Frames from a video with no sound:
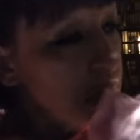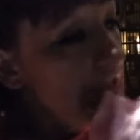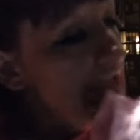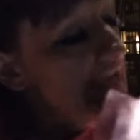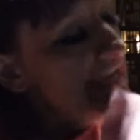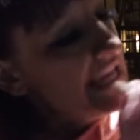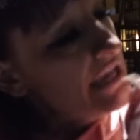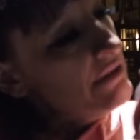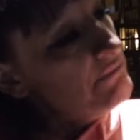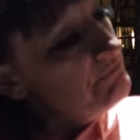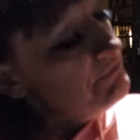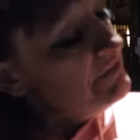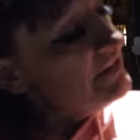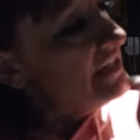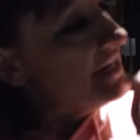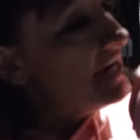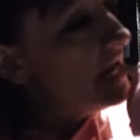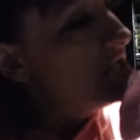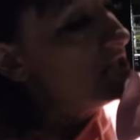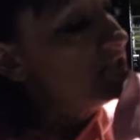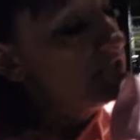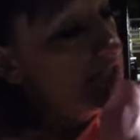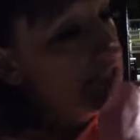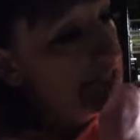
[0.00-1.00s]
I gave him fifty
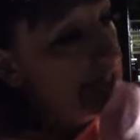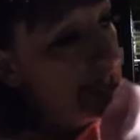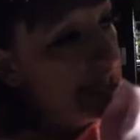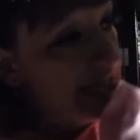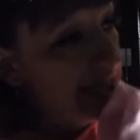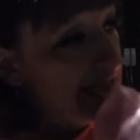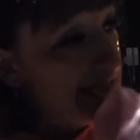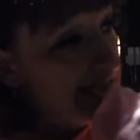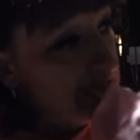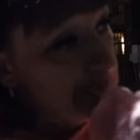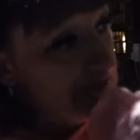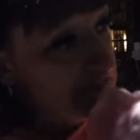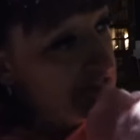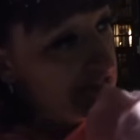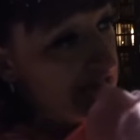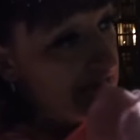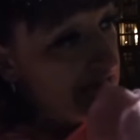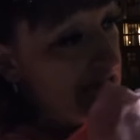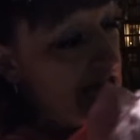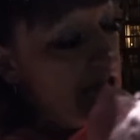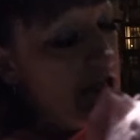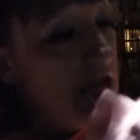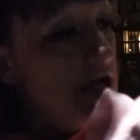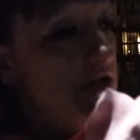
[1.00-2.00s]
dollars the second I cashed my
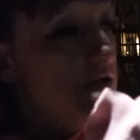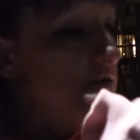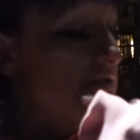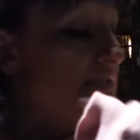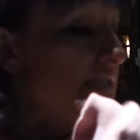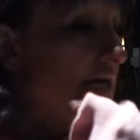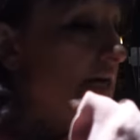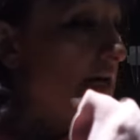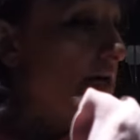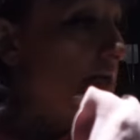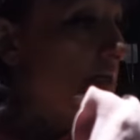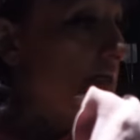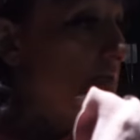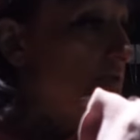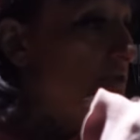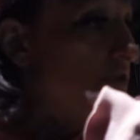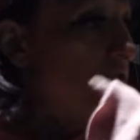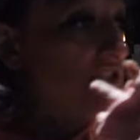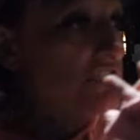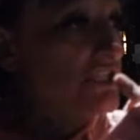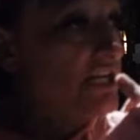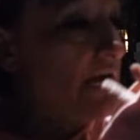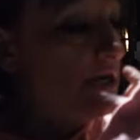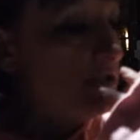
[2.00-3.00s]
check because I
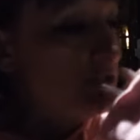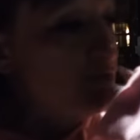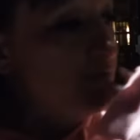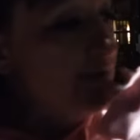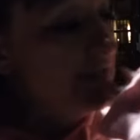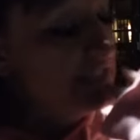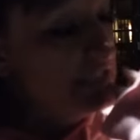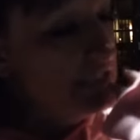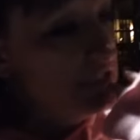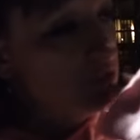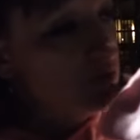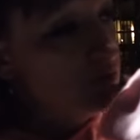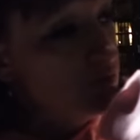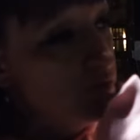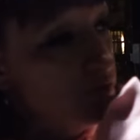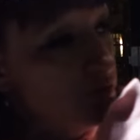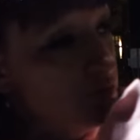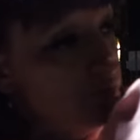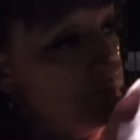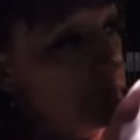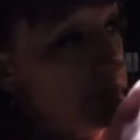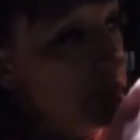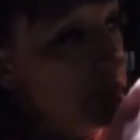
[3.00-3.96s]
took a shower twice in his room.